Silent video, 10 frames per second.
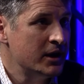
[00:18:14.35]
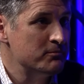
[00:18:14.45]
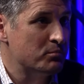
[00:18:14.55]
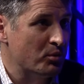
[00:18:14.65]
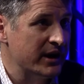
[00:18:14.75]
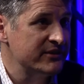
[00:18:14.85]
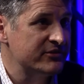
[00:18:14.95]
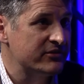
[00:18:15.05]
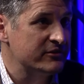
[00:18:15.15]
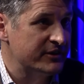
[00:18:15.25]

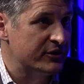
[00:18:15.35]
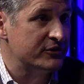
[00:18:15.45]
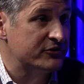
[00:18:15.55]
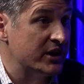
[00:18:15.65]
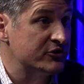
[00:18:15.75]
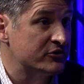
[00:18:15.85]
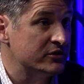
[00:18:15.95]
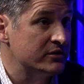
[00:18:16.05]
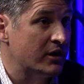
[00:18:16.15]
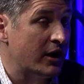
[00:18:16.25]
embrace
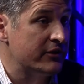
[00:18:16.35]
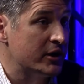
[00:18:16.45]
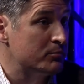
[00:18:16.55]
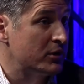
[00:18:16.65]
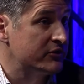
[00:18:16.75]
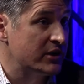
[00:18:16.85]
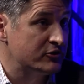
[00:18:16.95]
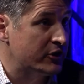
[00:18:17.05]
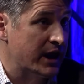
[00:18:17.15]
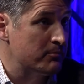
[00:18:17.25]
legalization on their
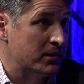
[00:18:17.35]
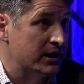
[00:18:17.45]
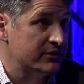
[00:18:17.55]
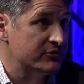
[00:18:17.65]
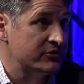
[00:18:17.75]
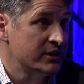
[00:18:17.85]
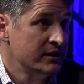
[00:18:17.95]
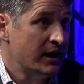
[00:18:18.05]
presidential campaigns